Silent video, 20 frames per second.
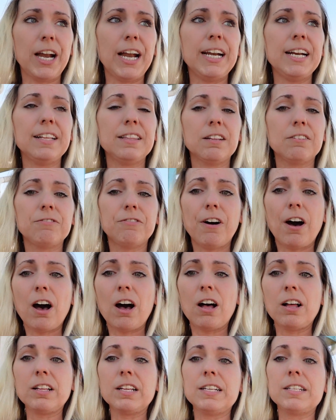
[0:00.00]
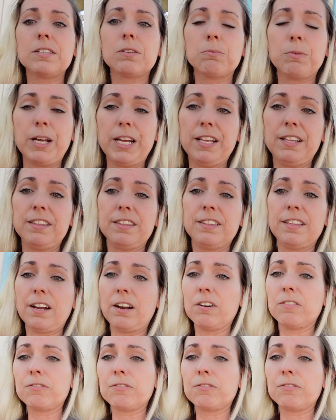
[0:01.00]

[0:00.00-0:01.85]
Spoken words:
and in the fall is when their